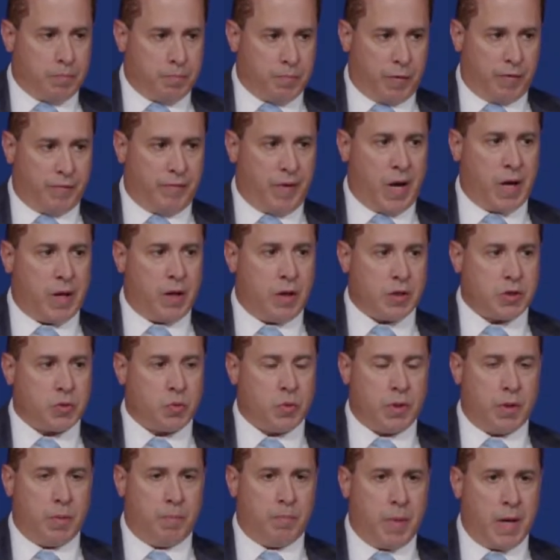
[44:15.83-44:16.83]
provide us
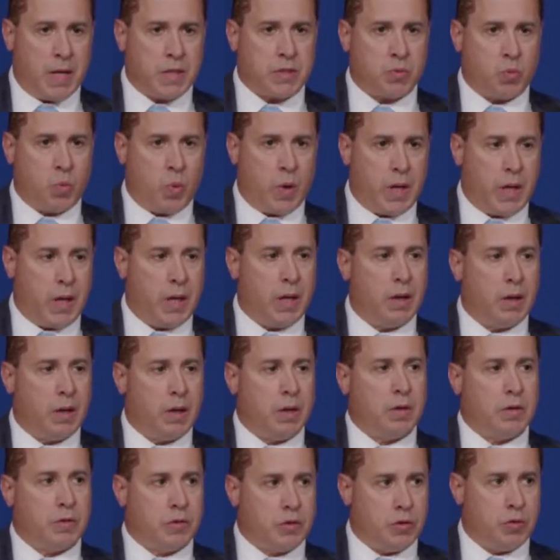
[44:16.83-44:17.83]
with the best way
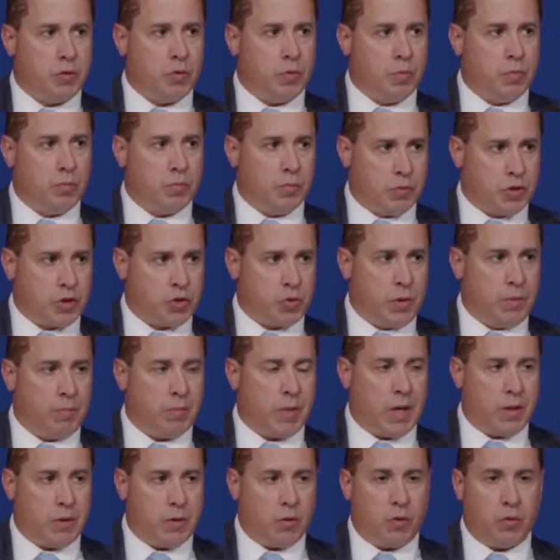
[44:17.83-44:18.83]
to
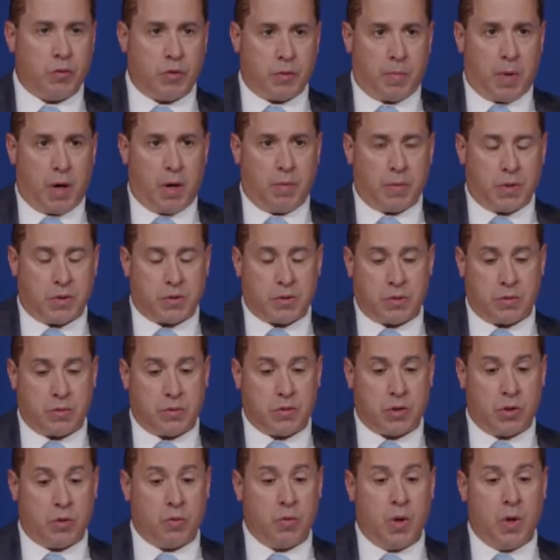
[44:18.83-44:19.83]
streamline their own departments.
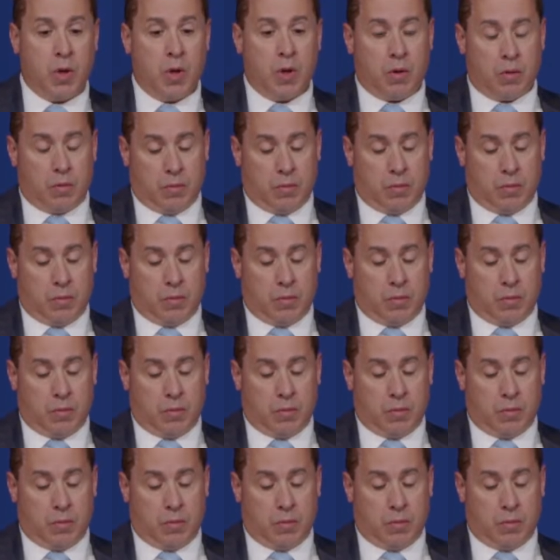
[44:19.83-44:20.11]
So